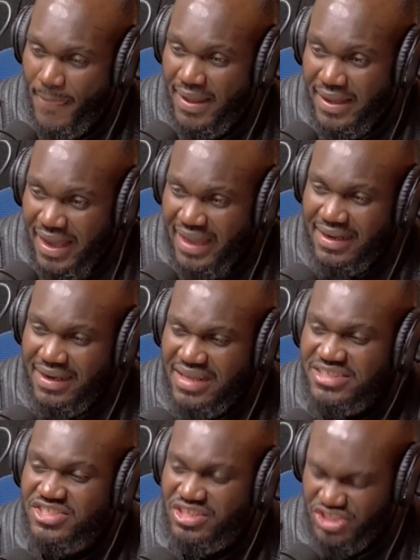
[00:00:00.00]
And
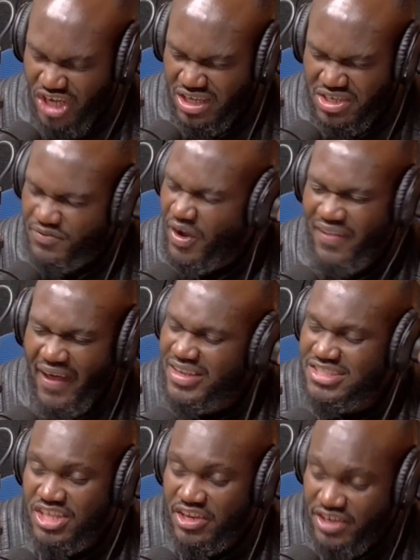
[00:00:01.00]
listen, child of God, that
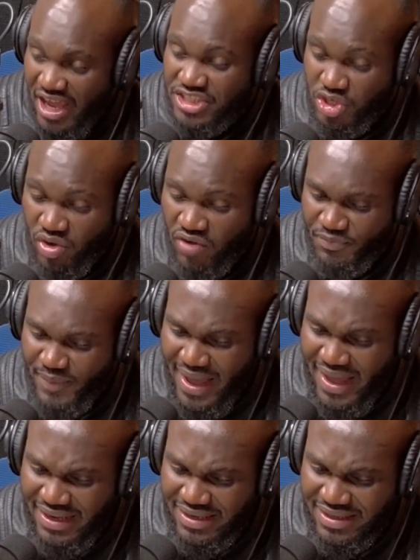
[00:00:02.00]
is the nature of
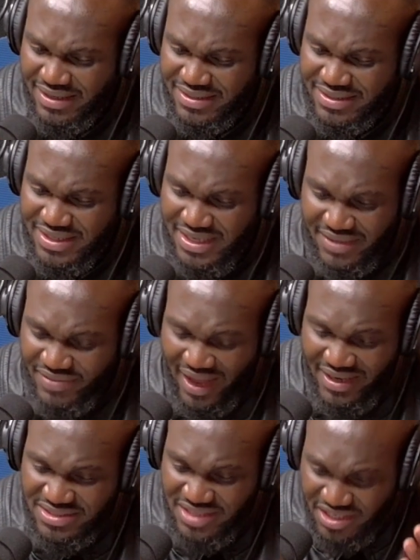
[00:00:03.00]
man. That
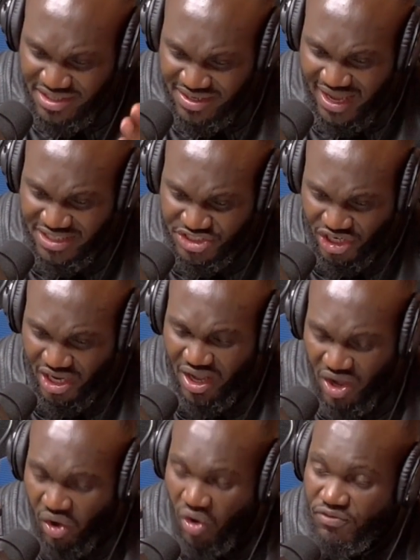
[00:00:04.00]
is the nature
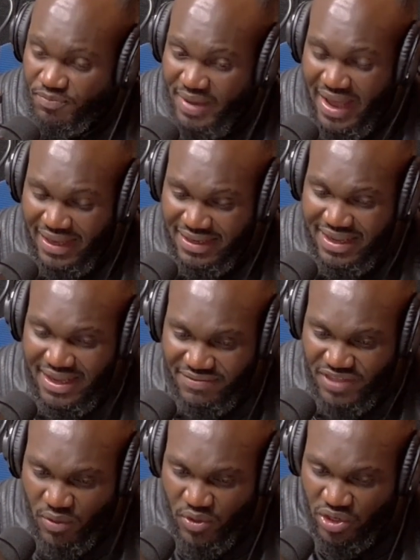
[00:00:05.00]
of man.
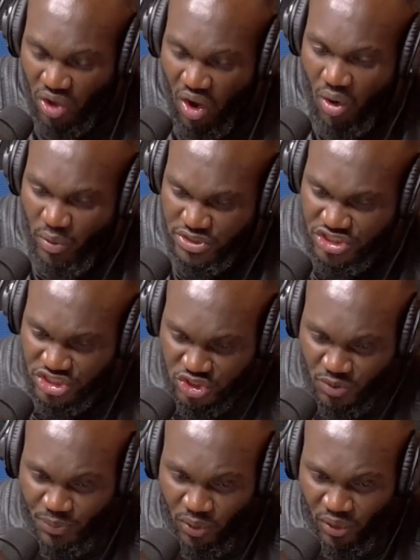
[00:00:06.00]
They will always
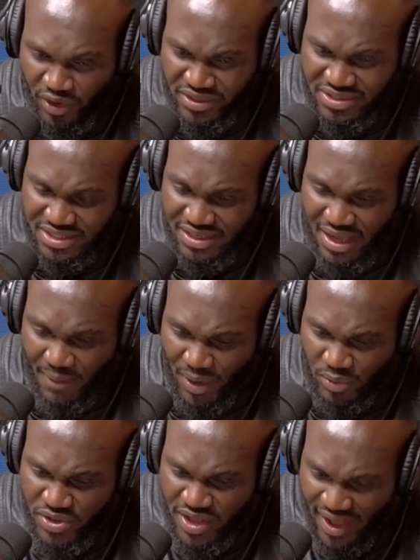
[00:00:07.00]
disappoint, but
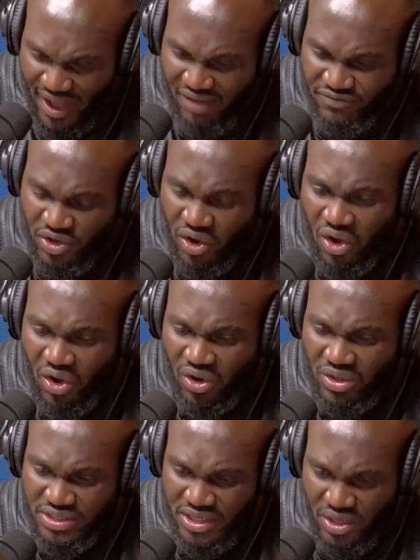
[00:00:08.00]
we have
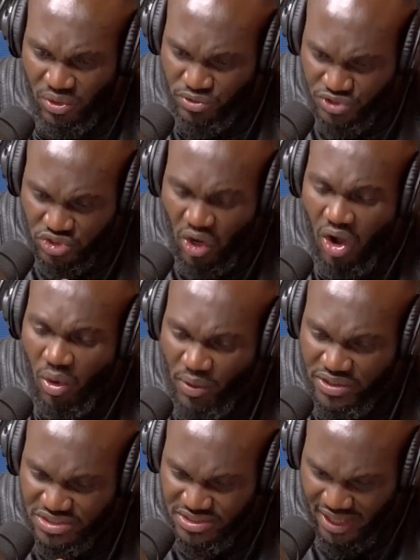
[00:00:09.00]
God who's
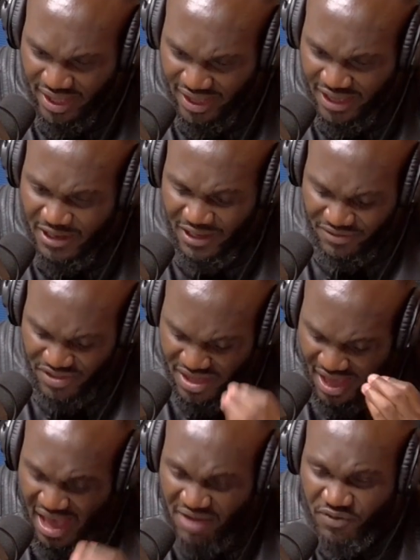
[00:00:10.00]
always there, the
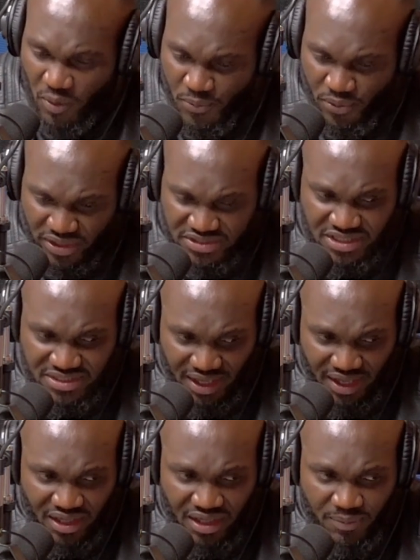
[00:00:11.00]
ever present
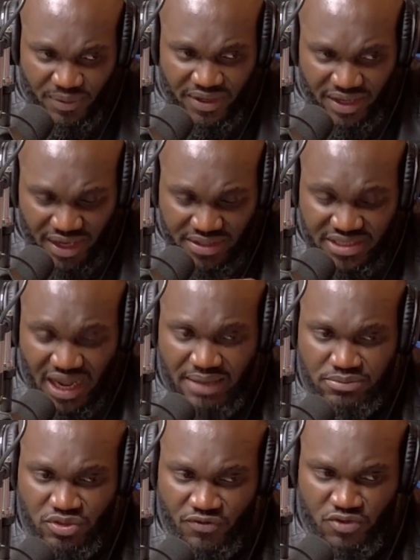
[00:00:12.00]
help in
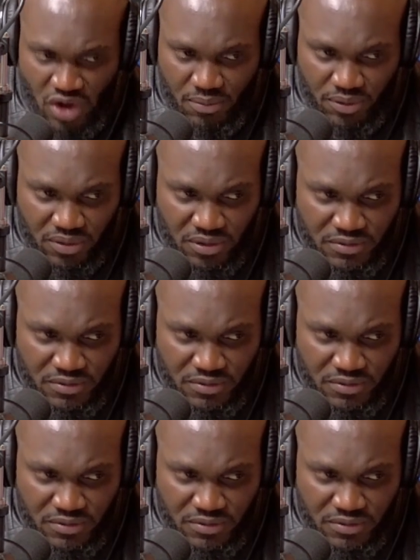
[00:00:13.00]
times of trouble.